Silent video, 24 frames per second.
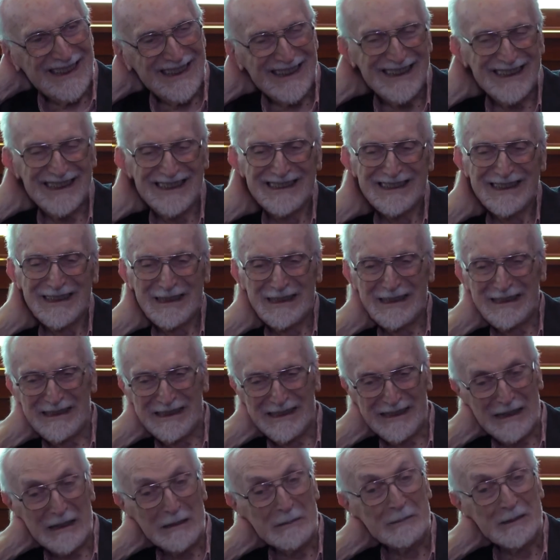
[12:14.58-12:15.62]
And
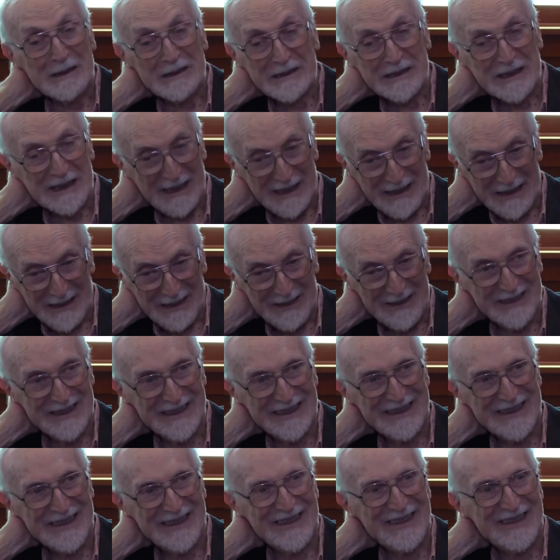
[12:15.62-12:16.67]
I met Kähler
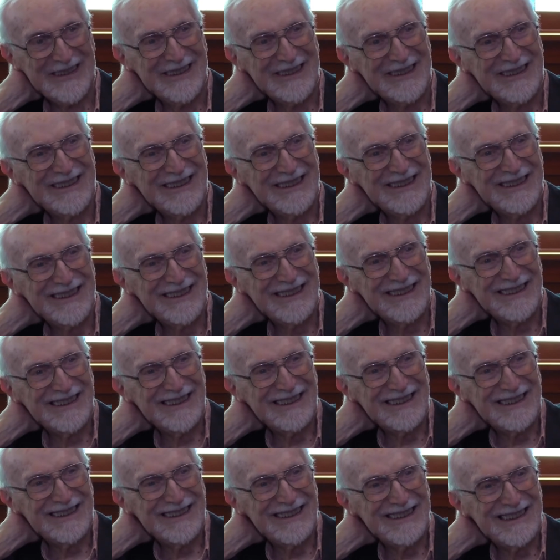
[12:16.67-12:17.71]
there
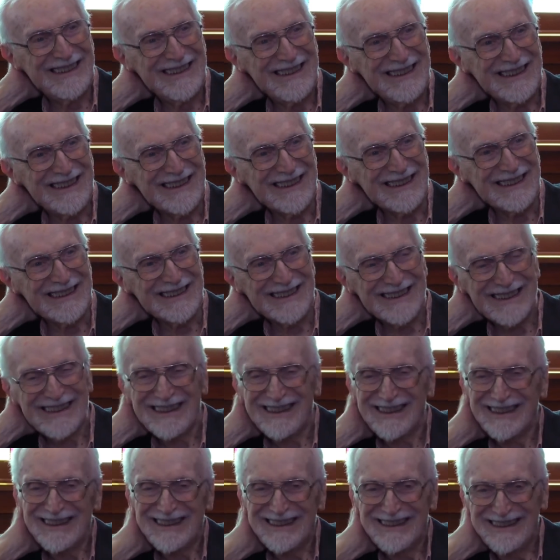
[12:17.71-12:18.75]
and
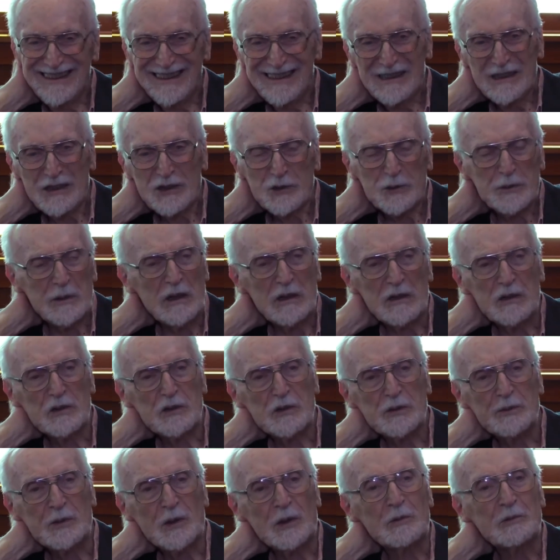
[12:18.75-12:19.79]
uh, I
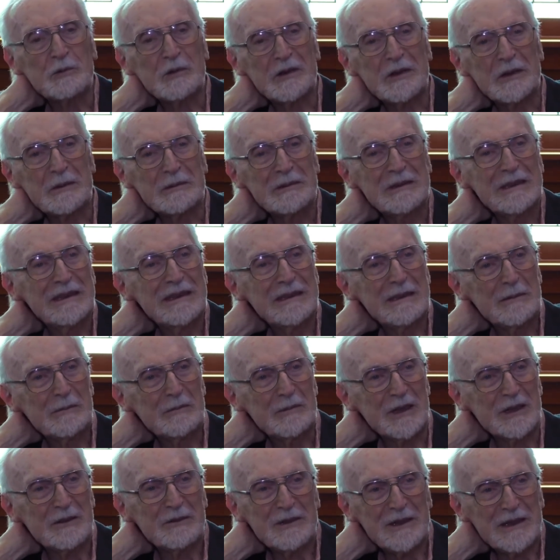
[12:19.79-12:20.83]
spoke with him
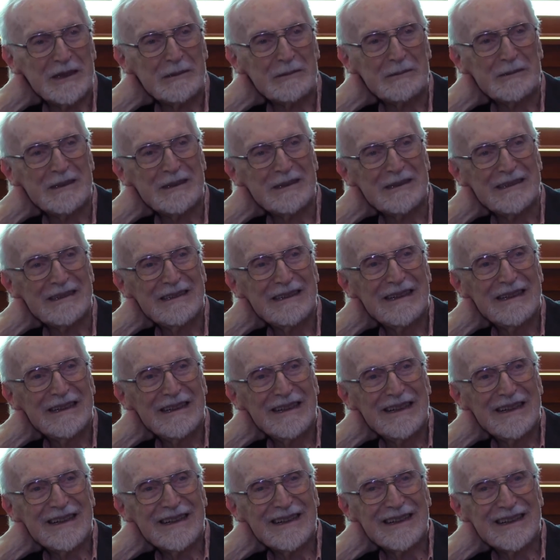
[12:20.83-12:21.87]
briefly. I mean, uh,
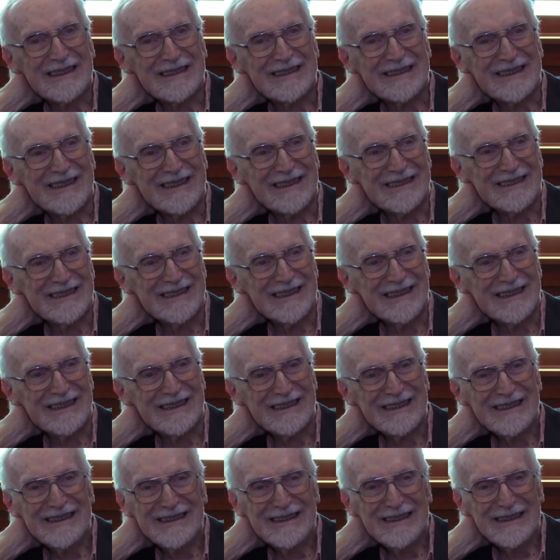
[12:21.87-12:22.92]
I'd done
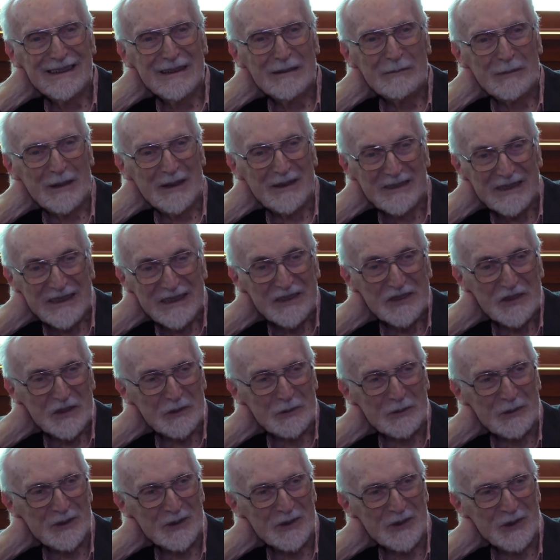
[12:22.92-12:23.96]
uh, my
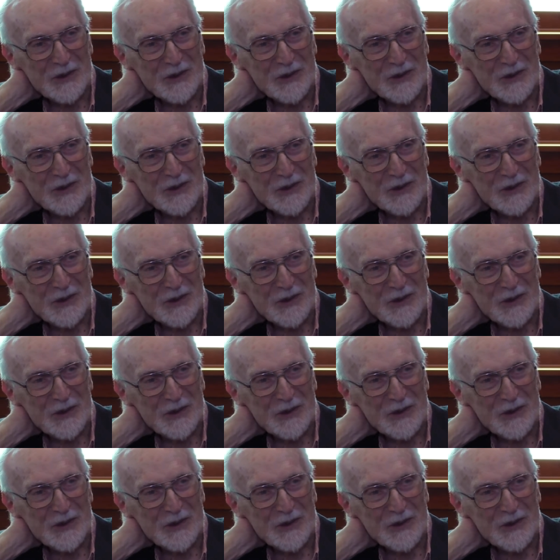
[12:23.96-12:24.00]
thesis was